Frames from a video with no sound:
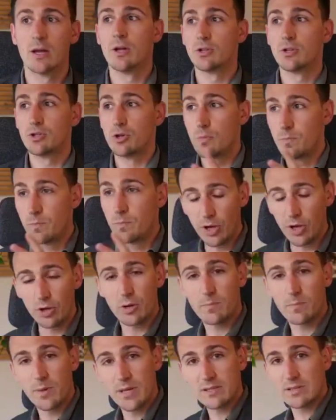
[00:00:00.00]
to build a
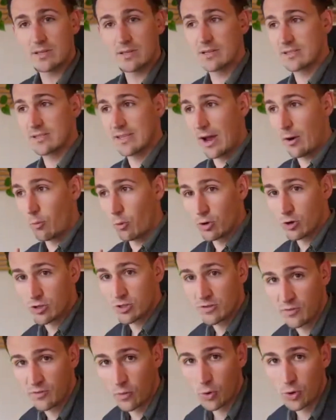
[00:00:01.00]
business that works
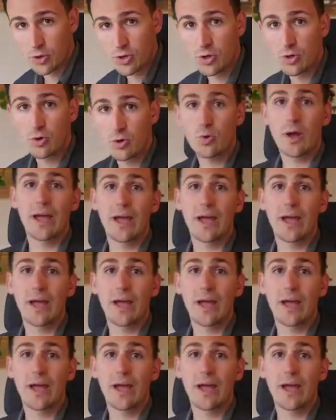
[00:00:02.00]
for you